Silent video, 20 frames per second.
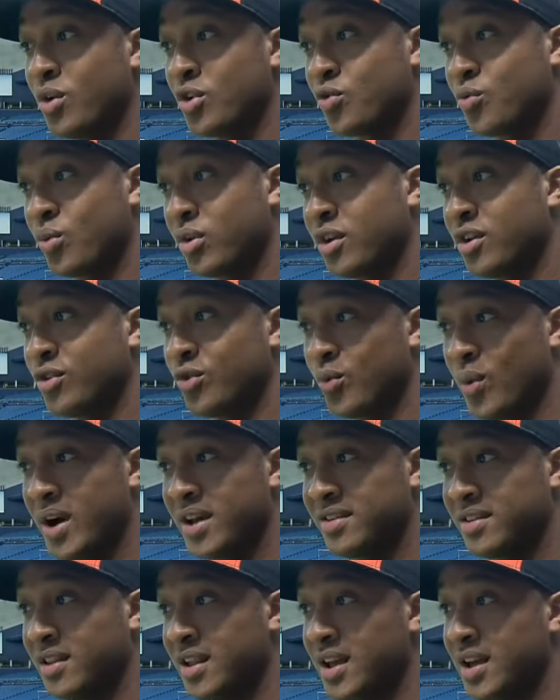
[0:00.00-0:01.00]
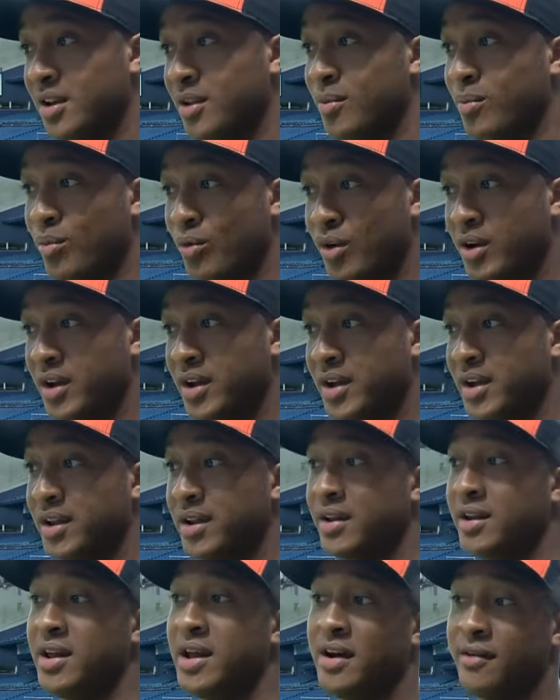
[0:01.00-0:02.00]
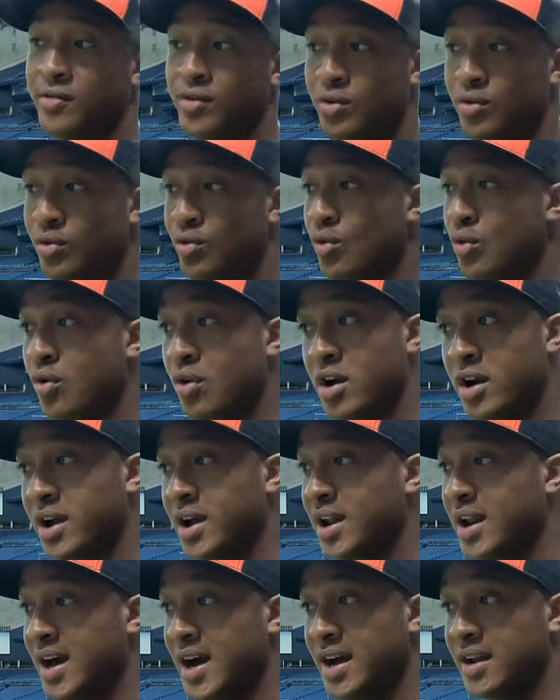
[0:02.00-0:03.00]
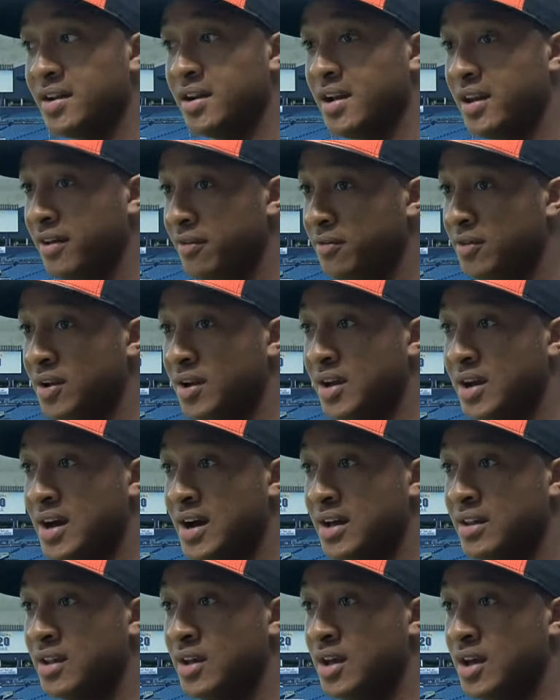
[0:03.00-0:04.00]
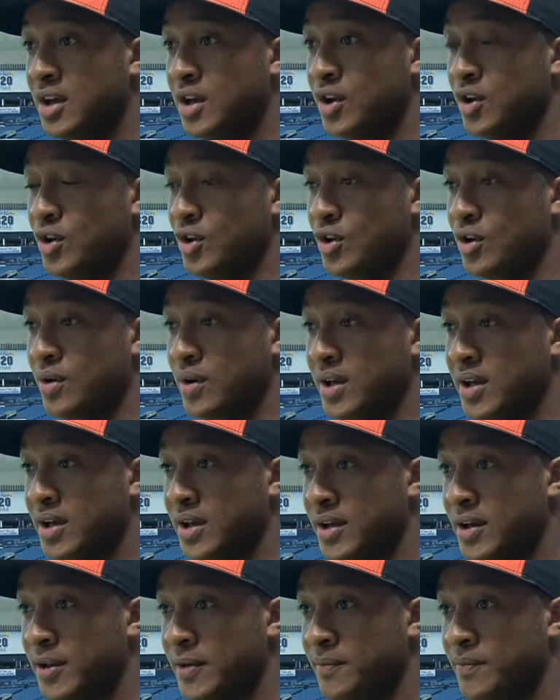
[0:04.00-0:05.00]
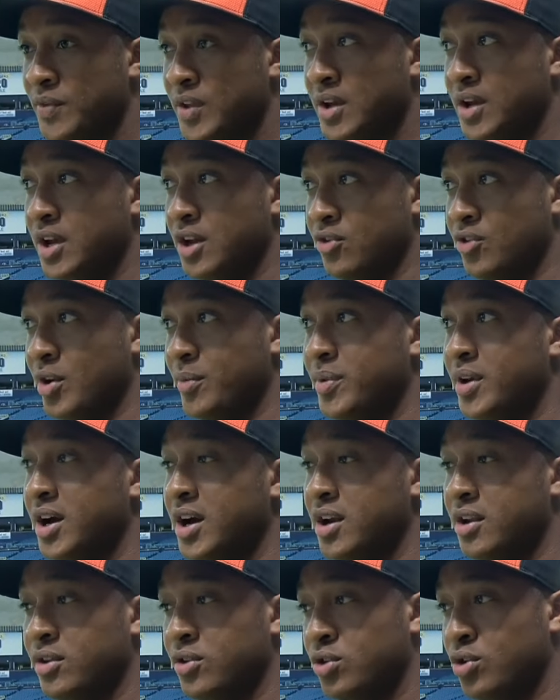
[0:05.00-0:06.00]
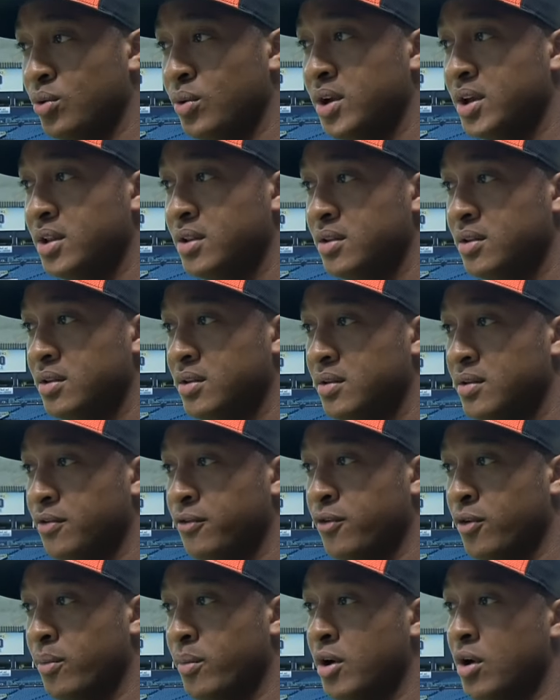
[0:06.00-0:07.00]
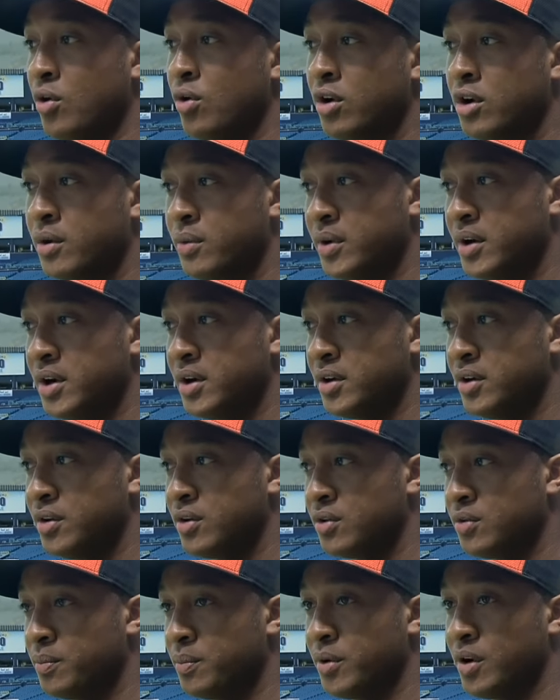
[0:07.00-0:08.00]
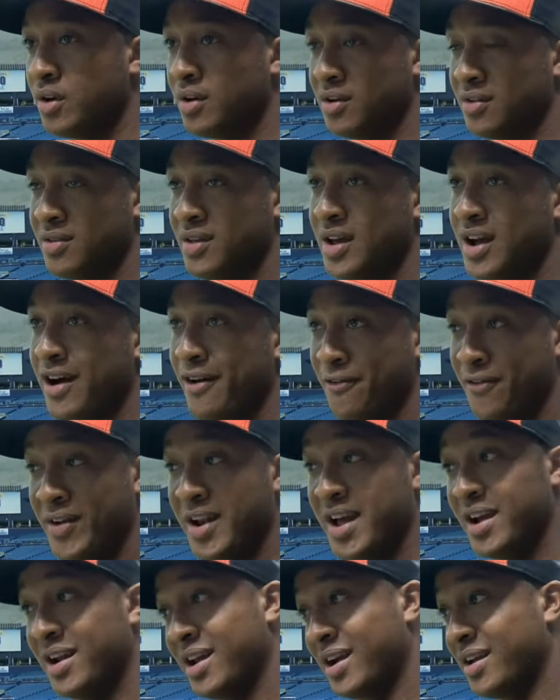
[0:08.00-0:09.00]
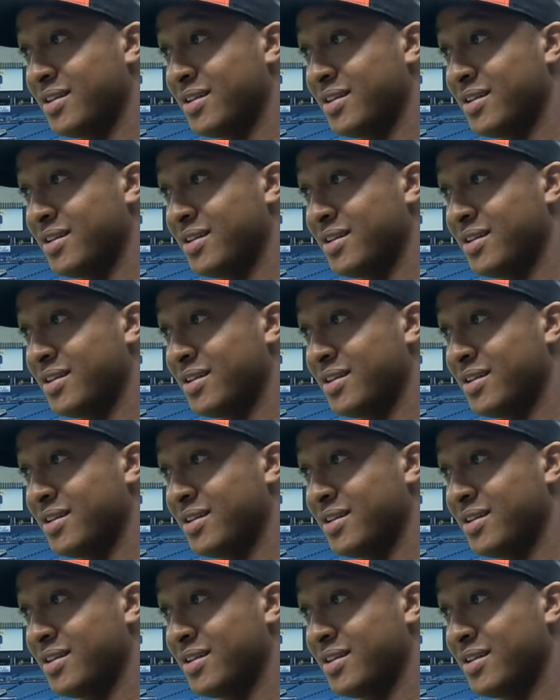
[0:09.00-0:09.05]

We was working twice a day, in the morning and in the afternoon, running a lot, lifting a lot, you know, and it's something got to do it for my whole career, you know, because I feel like